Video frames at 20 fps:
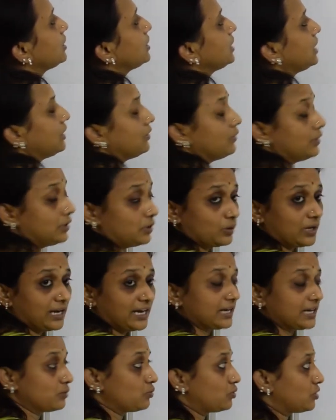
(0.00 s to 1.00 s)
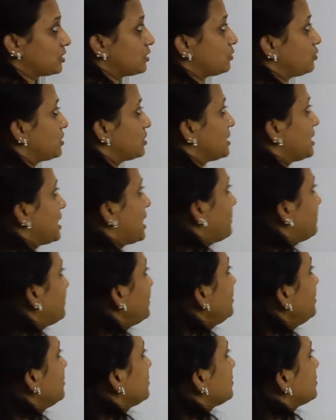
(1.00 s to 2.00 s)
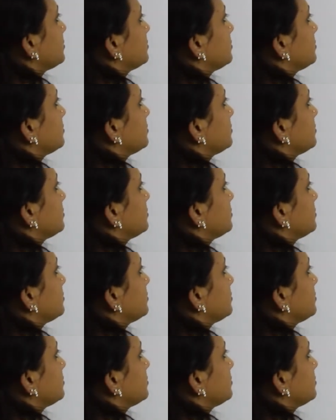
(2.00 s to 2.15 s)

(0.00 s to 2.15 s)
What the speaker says: When you add water, what will happen?